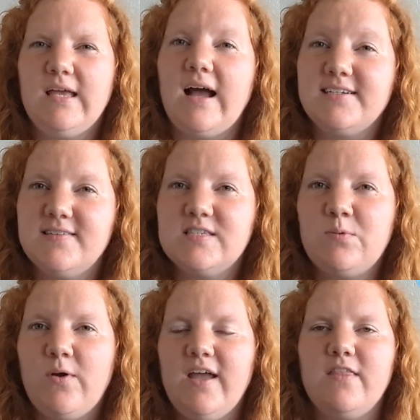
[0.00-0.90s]
got to this
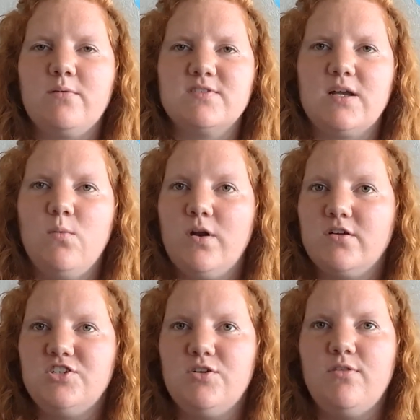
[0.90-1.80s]
point and there was like 1
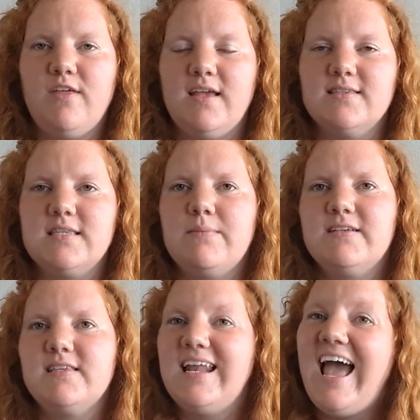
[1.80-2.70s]
or 2 things that my
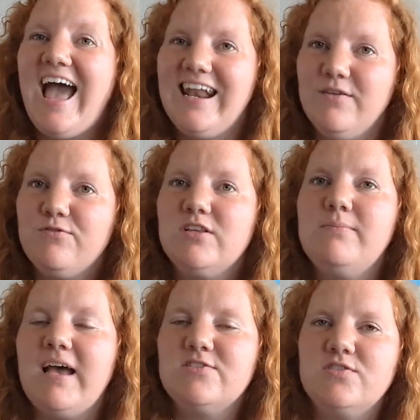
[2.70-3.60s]
son hadn't fully
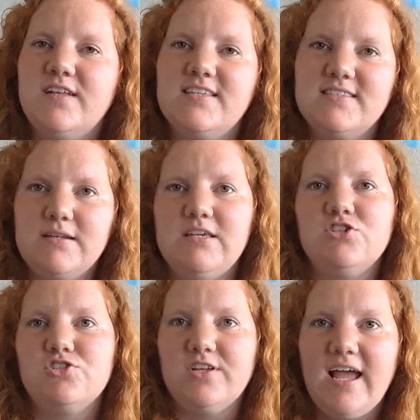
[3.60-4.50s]
mastered that it said you
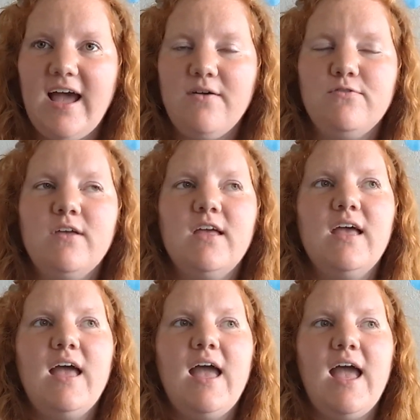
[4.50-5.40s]
should have.
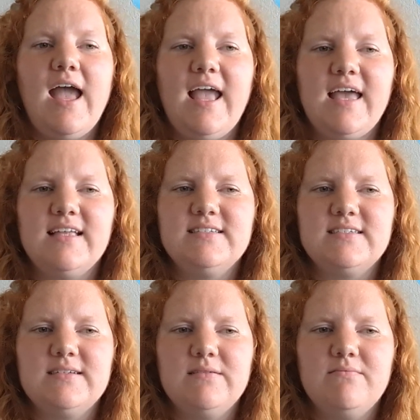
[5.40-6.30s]
And,
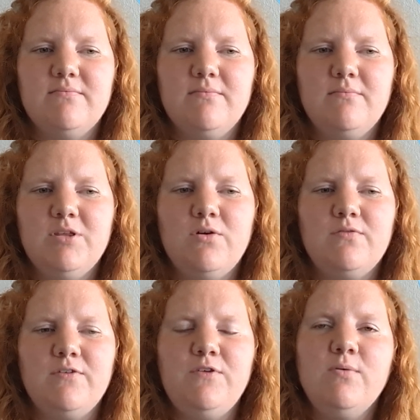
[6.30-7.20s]

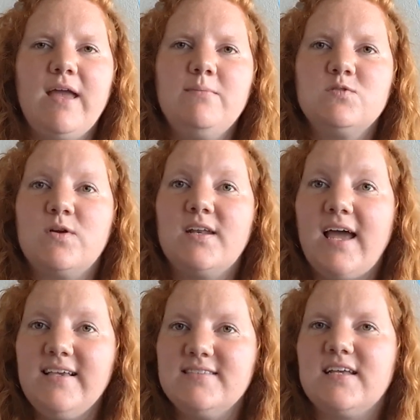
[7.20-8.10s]
the few games were
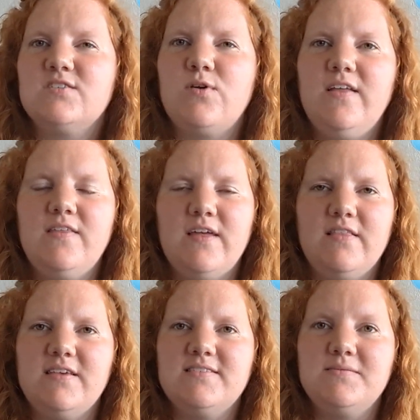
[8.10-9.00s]
nice. Like it's great that they
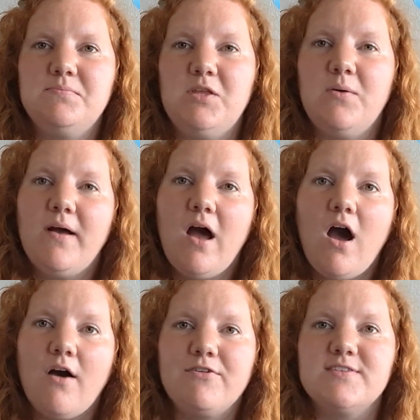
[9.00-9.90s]
at least,
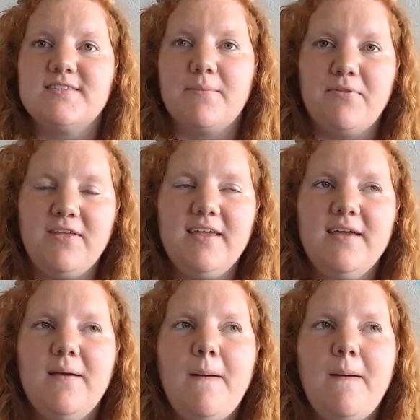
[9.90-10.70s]
offered something.